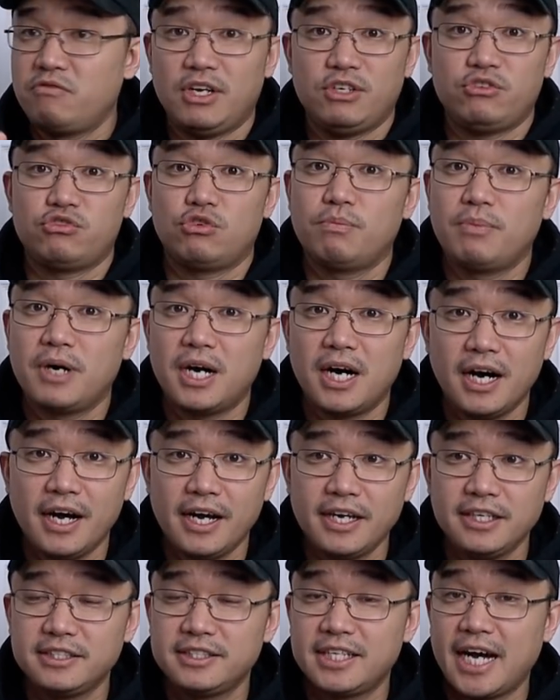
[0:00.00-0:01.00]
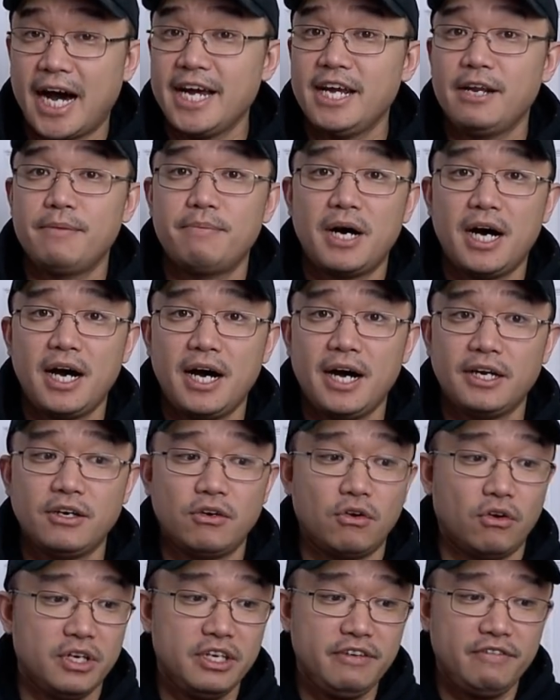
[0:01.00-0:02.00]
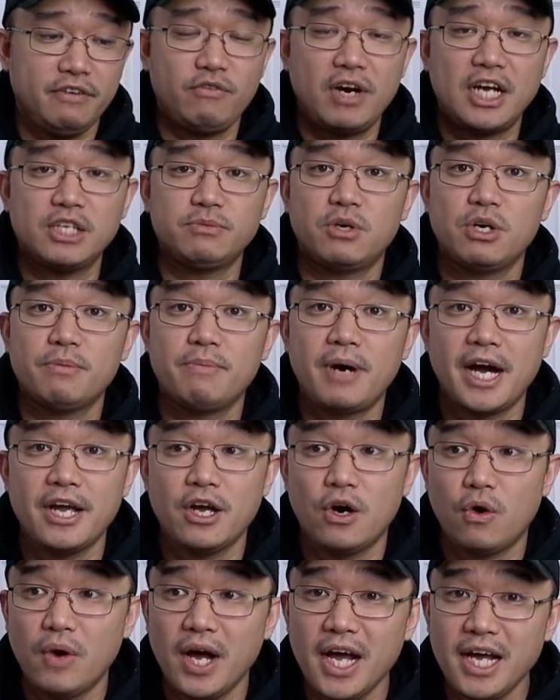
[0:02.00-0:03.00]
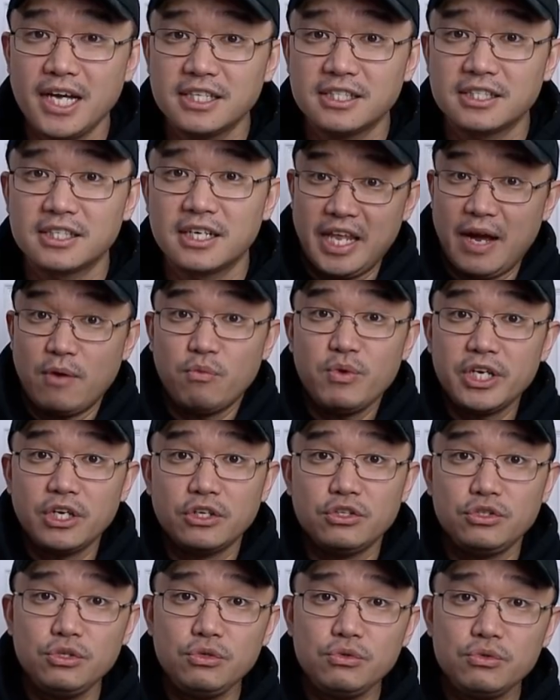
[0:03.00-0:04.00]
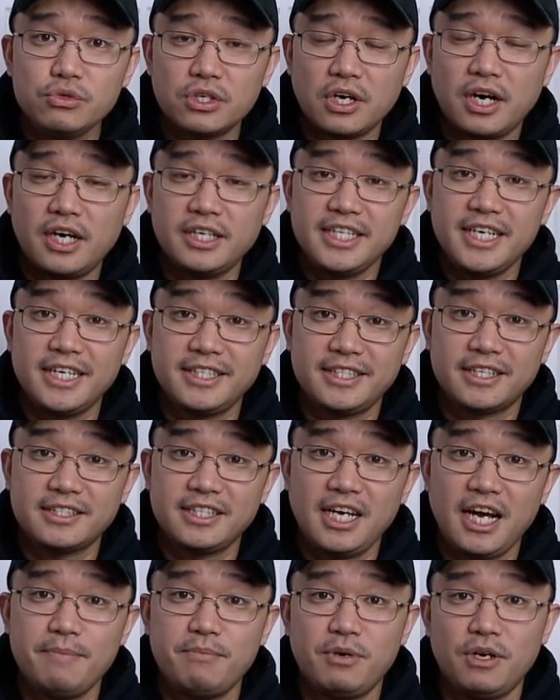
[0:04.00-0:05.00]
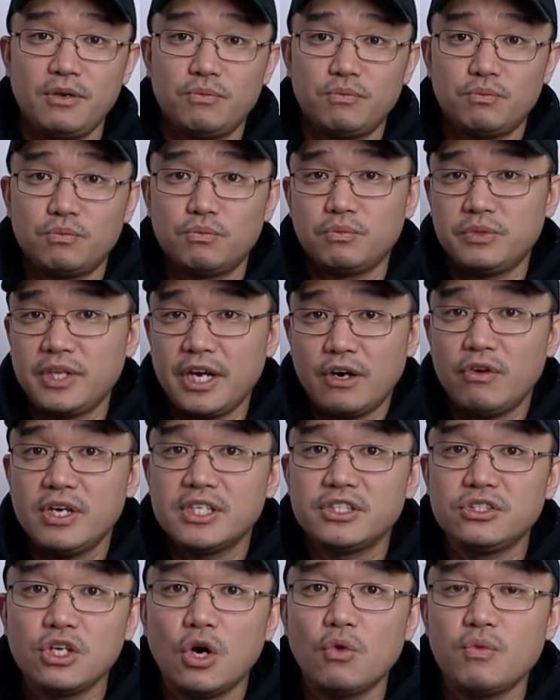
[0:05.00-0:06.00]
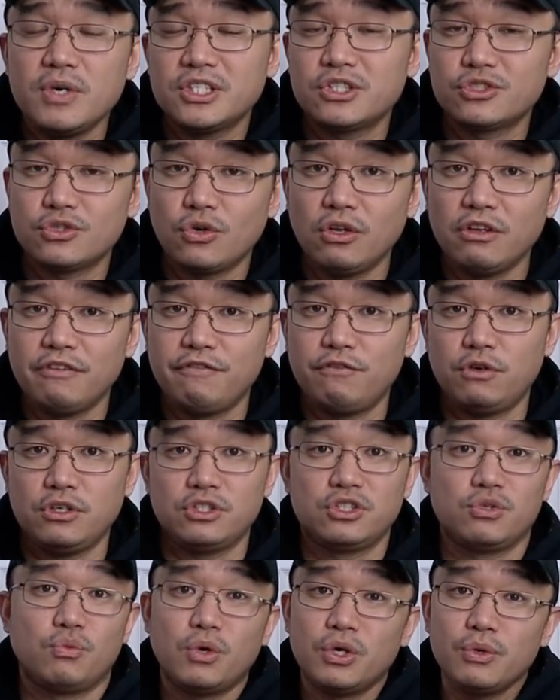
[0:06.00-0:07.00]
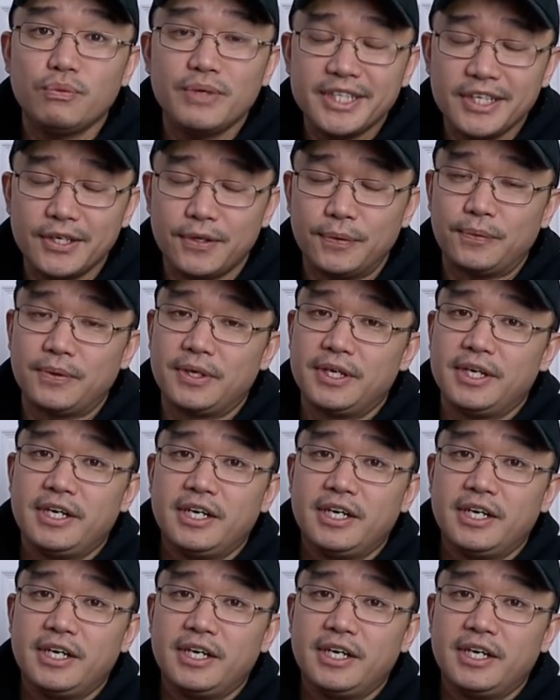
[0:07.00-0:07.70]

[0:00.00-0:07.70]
RetroPie, DietPi, or even Raspberry Pi OS that we could use on ESXi, but there is no installer for it. So what do we do?